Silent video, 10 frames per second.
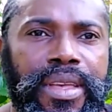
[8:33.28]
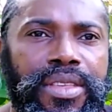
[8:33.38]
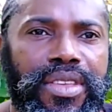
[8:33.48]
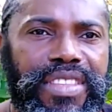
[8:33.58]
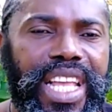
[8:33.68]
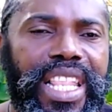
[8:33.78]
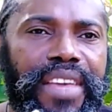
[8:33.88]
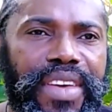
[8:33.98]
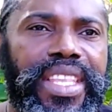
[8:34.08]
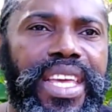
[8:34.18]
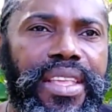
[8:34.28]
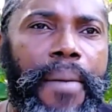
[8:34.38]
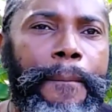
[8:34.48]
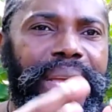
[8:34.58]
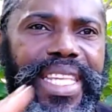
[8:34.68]
You're still living in
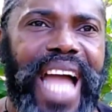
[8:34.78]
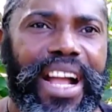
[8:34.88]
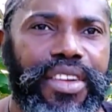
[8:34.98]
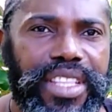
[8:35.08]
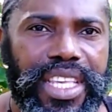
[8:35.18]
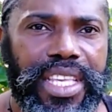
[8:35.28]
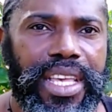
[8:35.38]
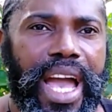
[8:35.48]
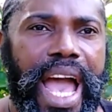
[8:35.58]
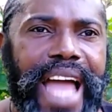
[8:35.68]
mediocrity.